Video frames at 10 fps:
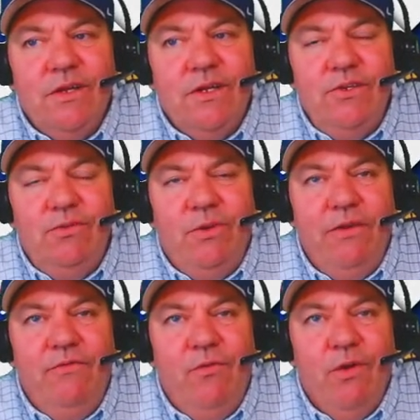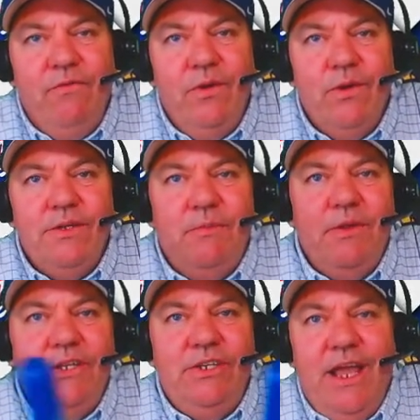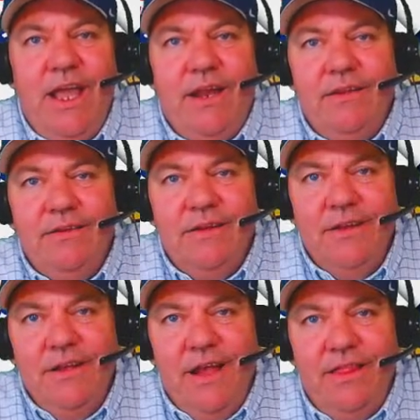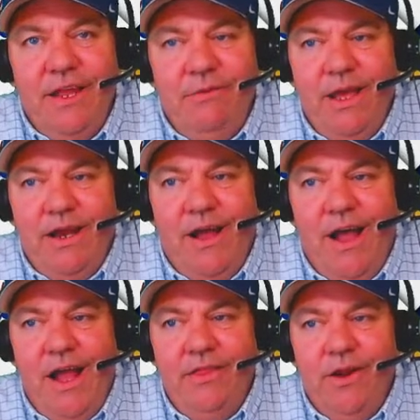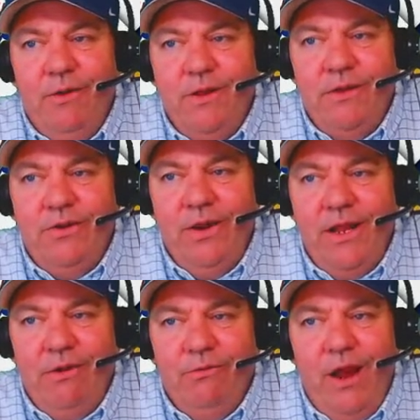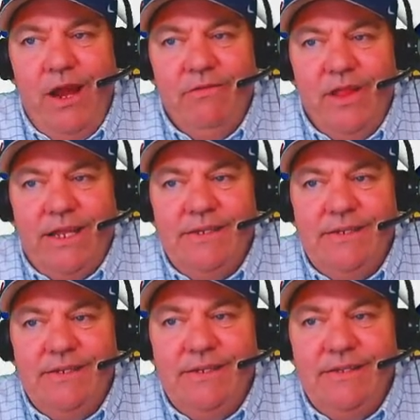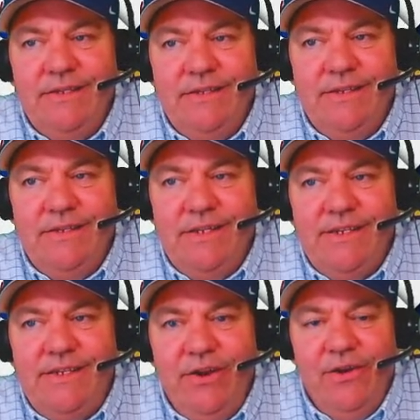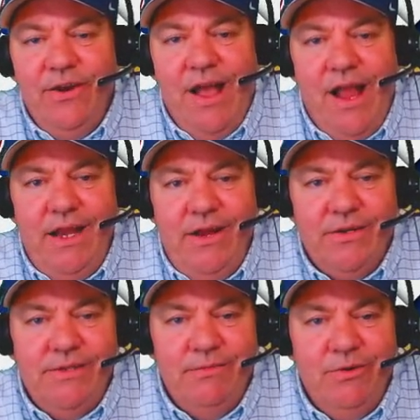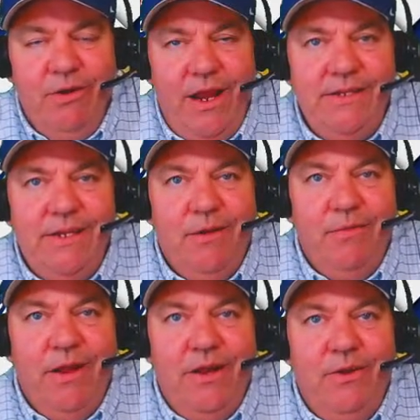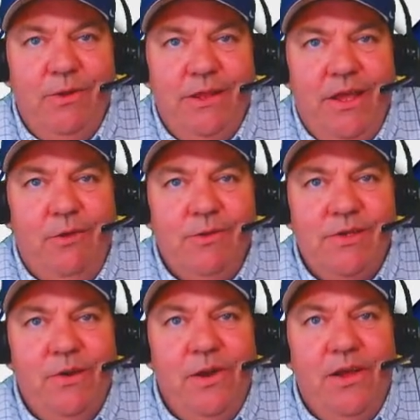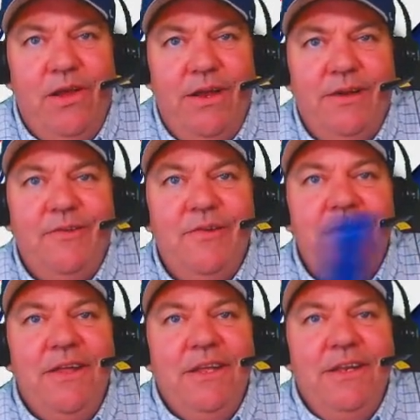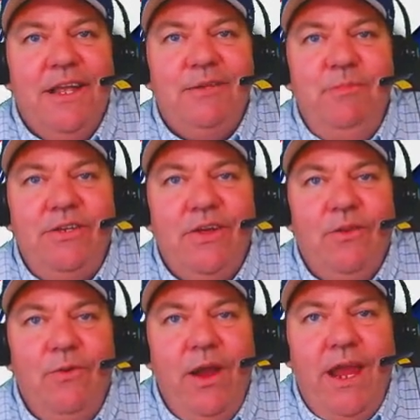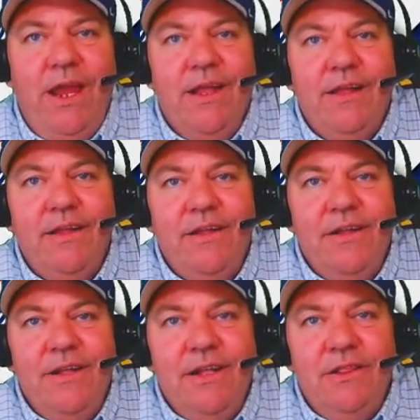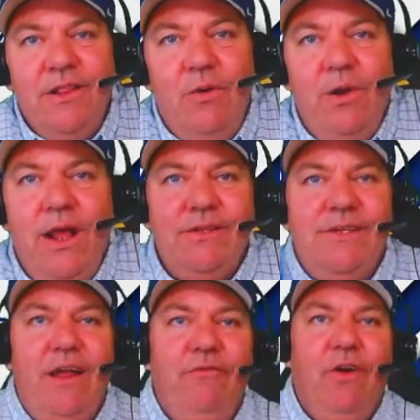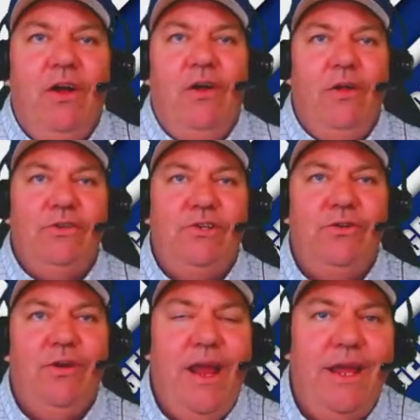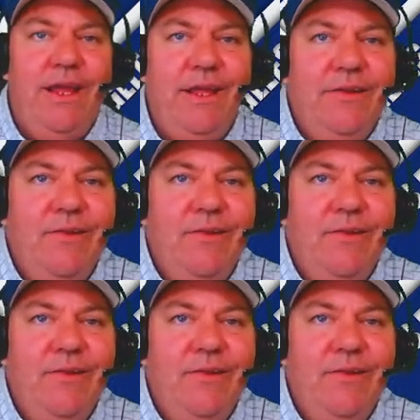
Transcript: 24 viewers up in the chat. I think we had a high there during that raid of like 60 or 90 or some crazy number. I didn't know what the hell was going on. Next pitch on the way. Low and outside for a called strike.